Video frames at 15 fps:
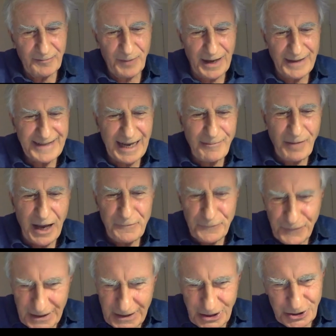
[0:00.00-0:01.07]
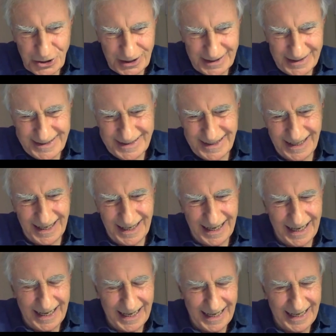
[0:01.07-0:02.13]
By the time I finished it,
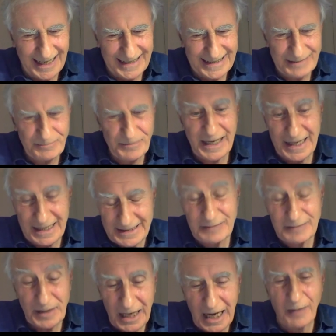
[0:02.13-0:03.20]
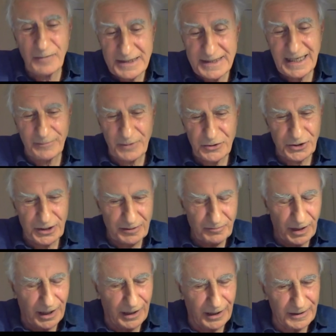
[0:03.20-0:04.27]
and it had become a cemetery
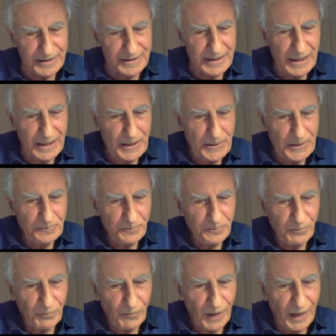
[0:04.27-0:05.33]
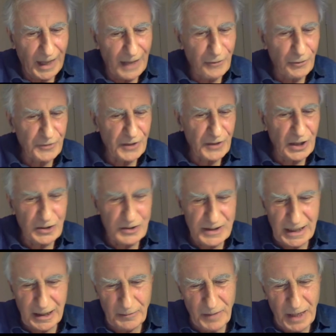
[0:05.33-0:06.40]
in Barnes, I thought, oh
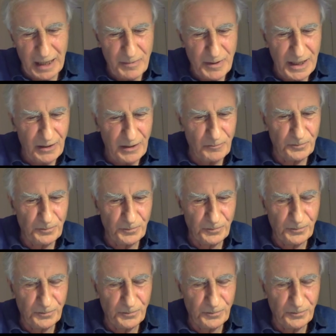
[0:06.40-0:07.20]
dear, maybe,